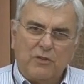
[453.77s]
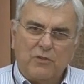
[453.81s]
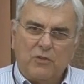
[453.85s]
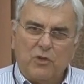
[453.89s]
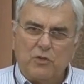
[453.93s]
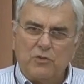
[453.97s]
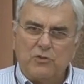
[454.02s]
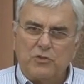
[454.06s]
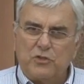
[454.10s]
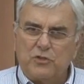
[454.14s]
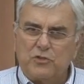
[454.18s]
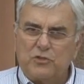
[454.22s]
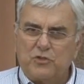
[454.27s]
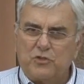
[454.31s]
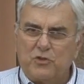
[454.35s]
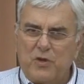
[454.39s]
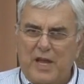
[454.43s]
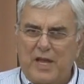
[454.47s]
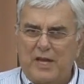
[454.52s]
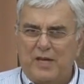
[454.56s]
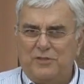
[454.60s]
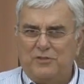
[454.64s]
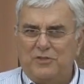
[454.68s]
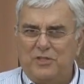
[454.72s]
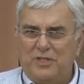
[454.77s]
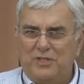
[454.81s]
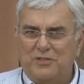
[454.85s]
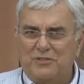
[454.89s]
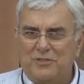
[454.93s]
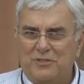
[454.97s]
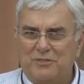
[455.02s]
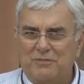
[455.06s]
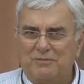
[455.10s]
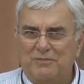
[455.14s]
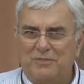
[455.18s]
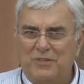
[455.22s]
Those are
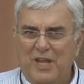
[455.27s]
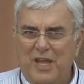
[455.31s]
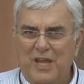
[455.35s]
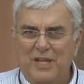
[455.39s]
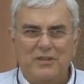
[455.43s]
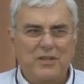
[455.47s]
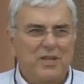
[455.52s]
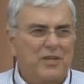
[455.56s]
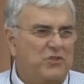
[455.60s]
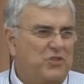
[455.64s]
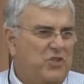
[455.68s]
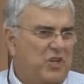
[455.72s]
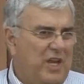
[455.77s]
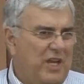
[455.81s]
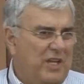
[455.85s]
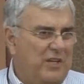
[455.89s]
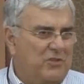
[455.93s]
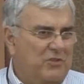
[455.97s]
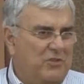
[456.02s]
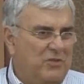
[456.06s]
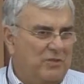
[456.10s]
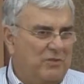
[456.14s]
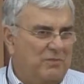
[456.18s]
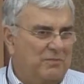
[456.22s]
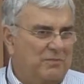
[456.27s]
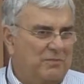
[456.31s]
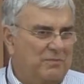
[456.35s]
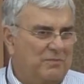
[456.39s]
strategies, and they change.